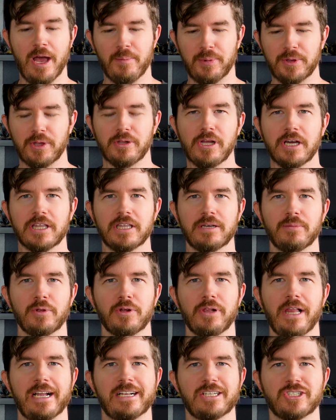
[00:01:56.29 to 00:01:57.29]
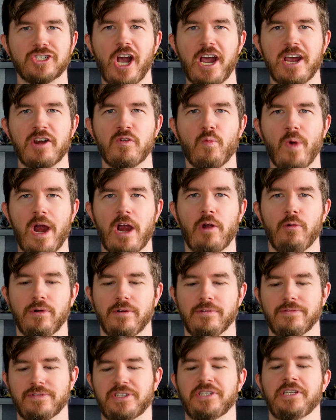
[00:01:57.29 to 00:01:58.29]
But look at them, they're like giant
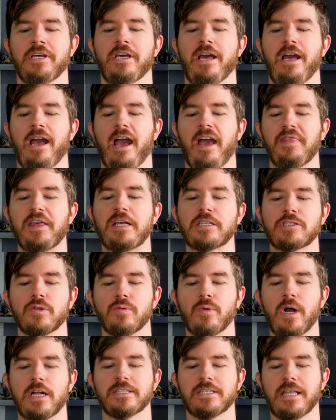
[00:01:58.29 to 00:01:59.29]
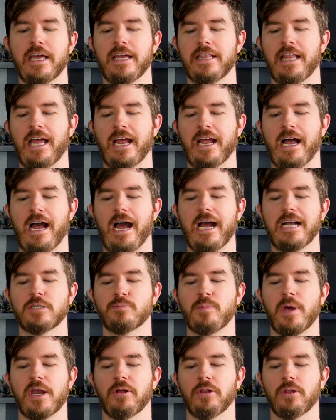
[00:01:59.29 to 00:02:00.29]
werewolves. And these are the ones that like I
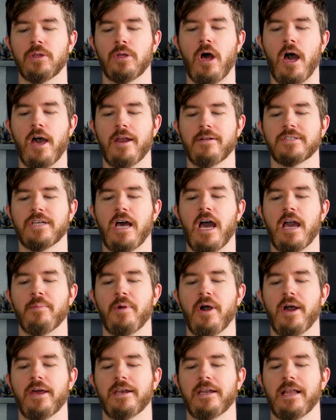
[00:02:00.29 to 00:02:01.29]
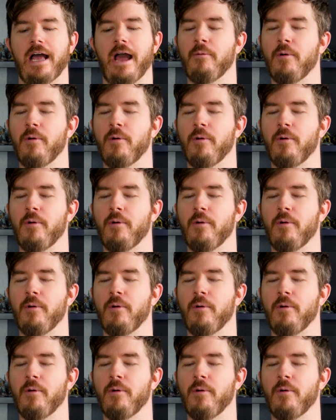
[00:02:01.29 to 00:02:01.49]
spent a lot of time on.